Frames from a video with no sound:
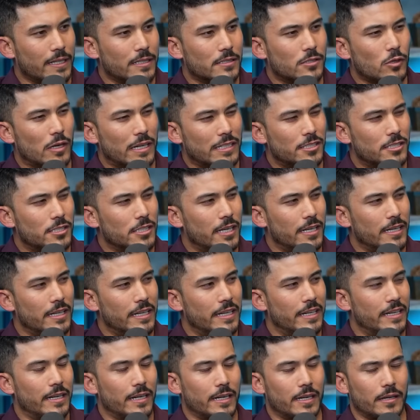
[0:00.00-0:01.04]
and so I
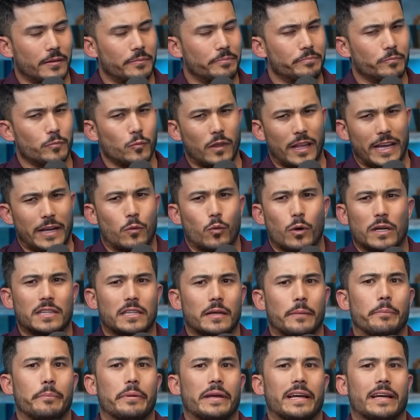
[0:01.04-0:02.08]
studied what
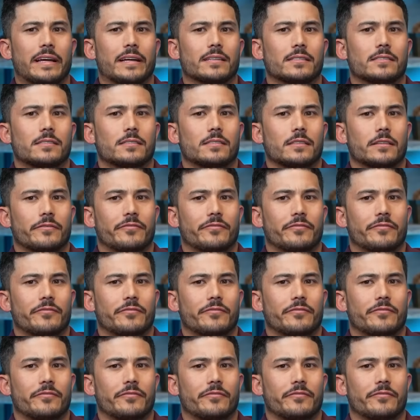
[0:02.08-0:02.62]
the biggest,